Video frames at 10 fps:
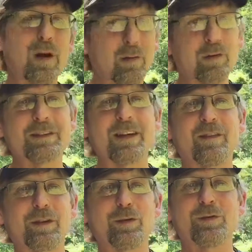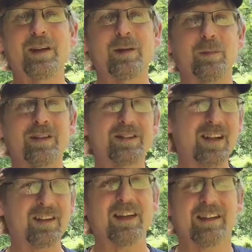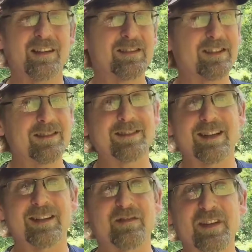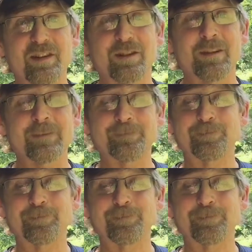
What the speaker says: probably would never use that, but it's got that, at least it's got that feature.